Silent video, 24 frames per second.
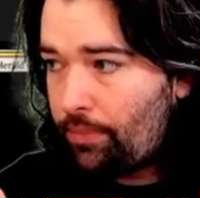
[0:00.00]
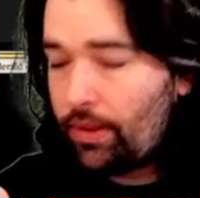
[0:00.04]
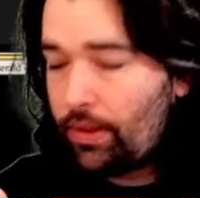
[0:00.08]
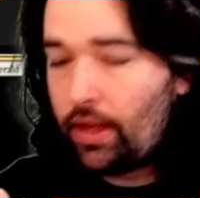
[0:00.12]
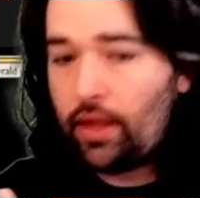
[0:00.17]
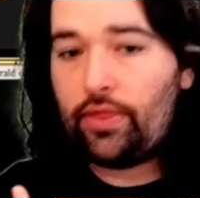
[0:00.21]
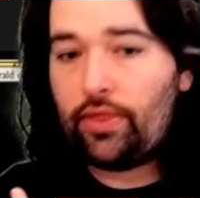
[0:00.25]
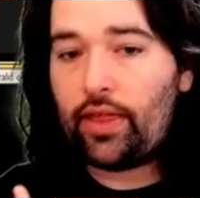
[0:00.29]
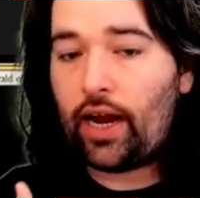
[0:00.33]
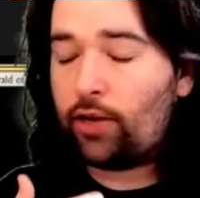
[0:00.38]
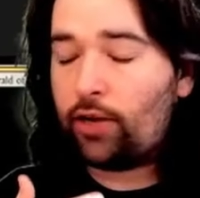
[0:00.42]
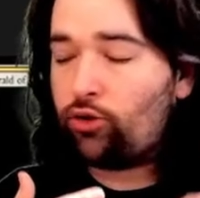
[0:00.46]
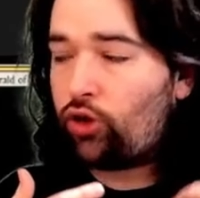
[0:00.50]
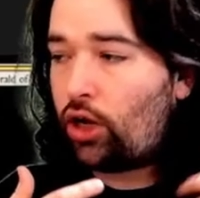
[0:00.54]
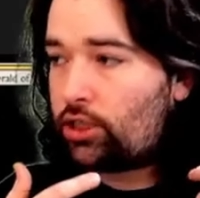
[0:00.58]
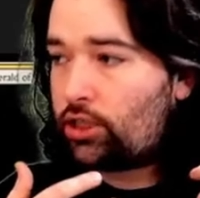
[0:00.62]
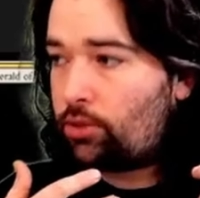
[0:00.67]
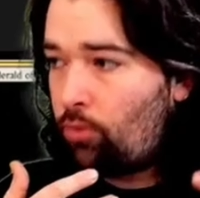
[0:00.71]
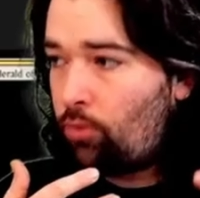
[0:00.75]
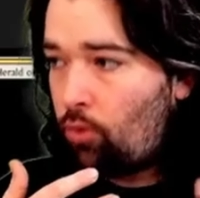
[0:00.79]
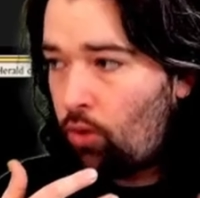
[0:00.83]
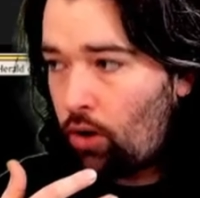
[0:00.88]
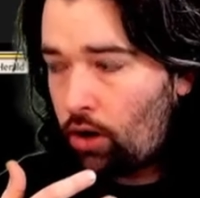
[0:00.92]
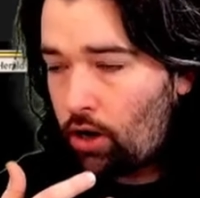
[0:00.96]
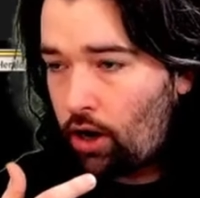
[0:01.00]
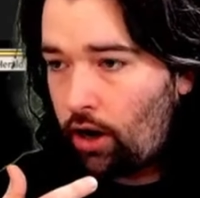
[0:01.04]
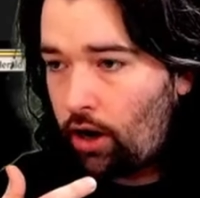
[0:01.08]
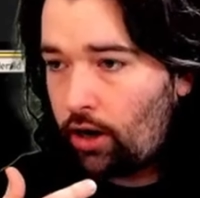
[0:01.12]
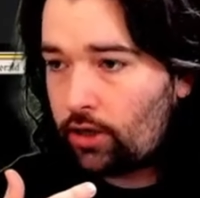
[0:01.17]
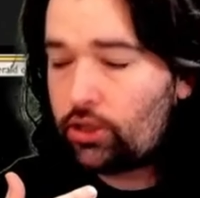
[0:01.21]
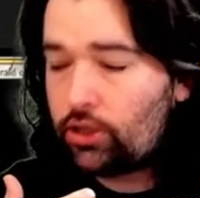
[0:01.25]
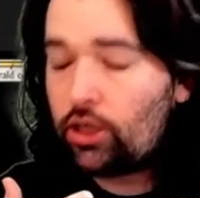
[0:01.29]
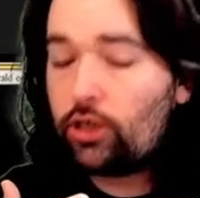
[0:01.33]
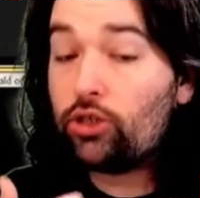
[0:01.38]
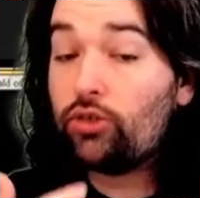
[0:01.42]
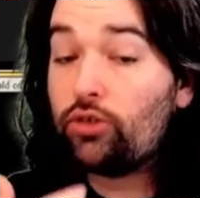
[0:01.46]
then I draw some more
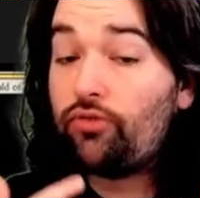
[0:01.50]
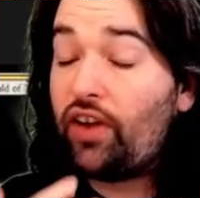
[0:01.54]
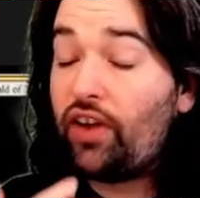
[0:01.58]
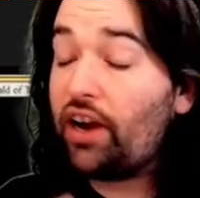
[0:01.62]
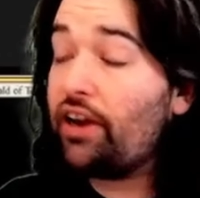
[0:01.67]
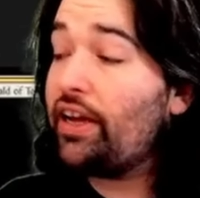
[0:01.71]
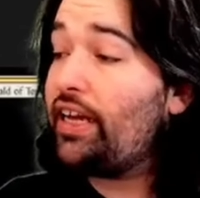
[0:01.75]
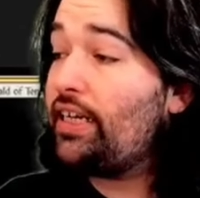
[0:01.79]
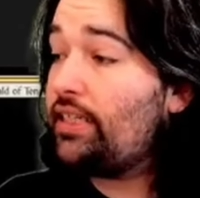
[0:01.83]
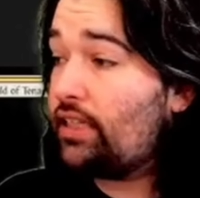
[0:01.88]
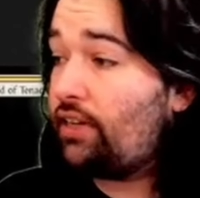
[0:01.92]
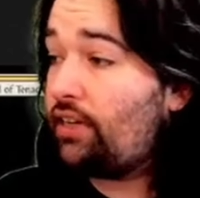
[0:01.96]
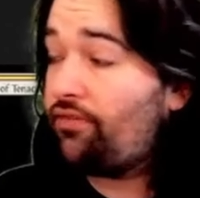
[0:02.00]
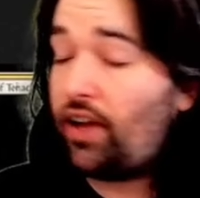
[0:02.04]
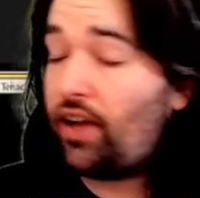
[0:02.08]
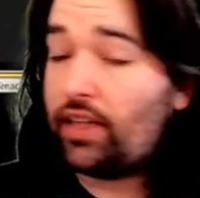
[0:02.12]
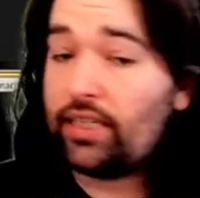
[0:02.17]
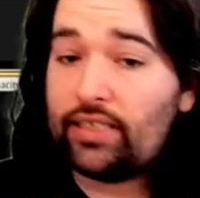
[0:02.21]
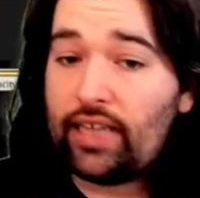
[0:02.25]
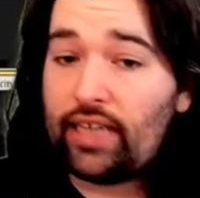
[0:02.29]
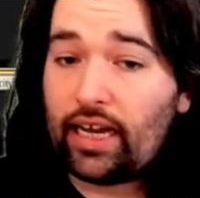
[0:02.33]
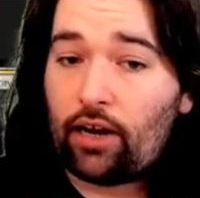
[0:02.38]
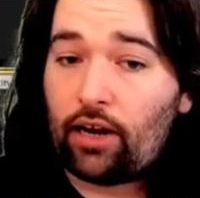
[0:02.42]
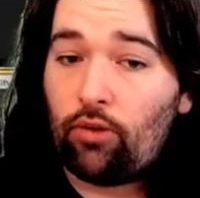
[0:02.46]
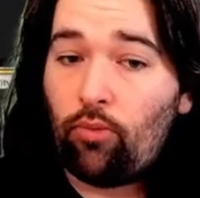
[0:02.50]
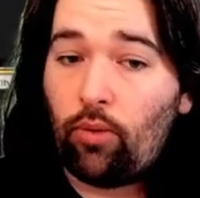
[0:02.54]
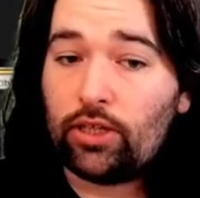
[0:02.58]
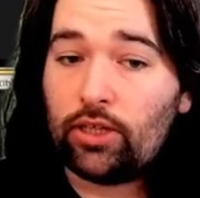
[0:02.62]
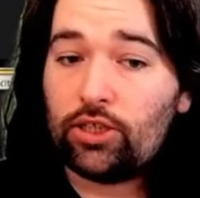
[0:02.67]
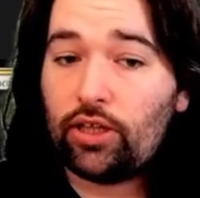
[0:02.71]
cards, so it's very easy to find the second one.